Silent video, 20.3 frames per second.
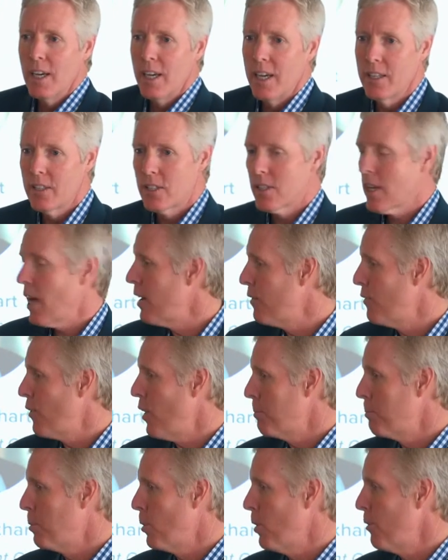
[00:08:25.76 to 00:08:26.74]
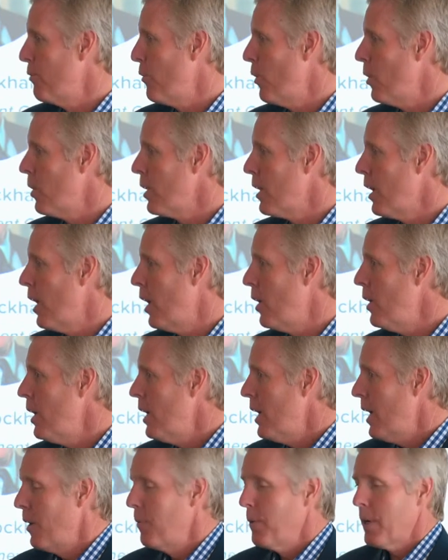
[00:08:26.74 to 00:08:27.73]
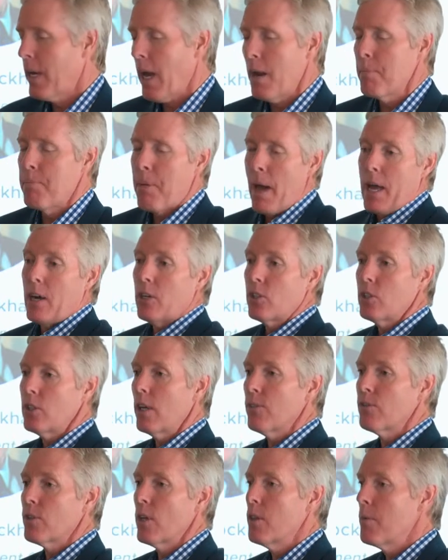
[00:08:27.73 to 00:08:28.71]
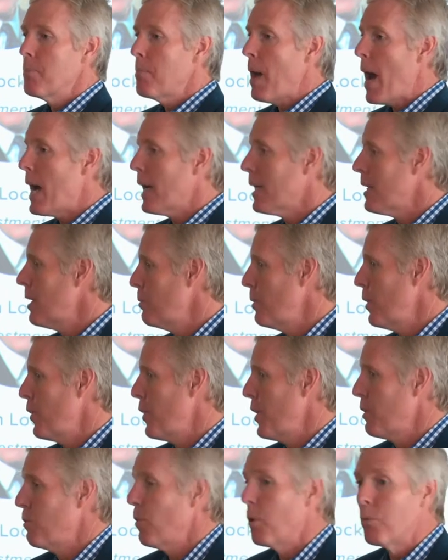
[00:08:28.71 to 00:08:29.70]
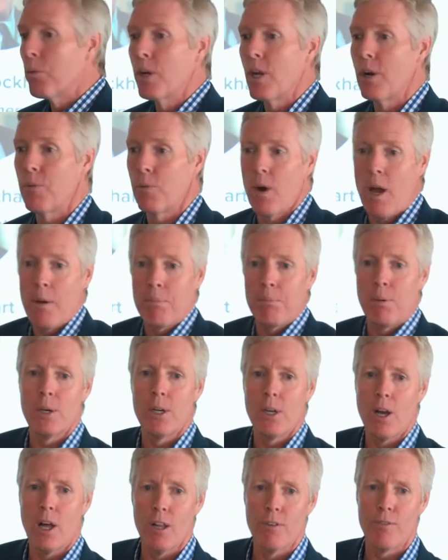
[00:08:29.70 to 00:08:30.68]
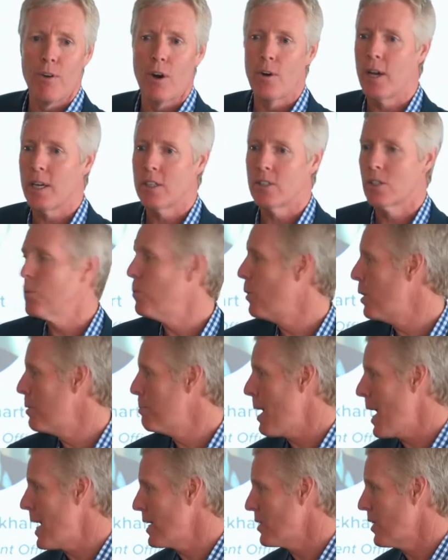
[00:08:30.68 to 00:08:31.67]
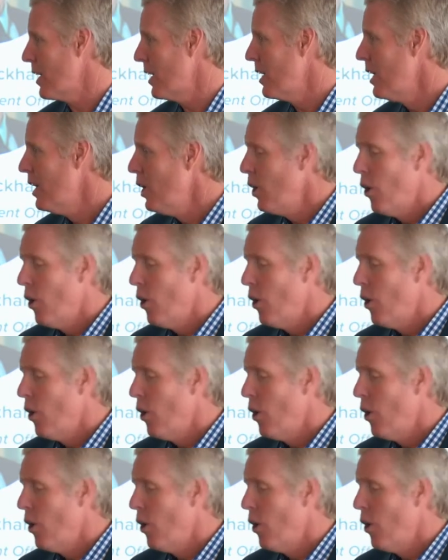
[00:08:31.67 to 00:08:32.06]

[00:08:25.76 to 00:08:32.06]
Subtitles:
inside of our portfolio, and we kind of pat ourselves on the back and we think, well, we're not putting all of our eggs in one basket.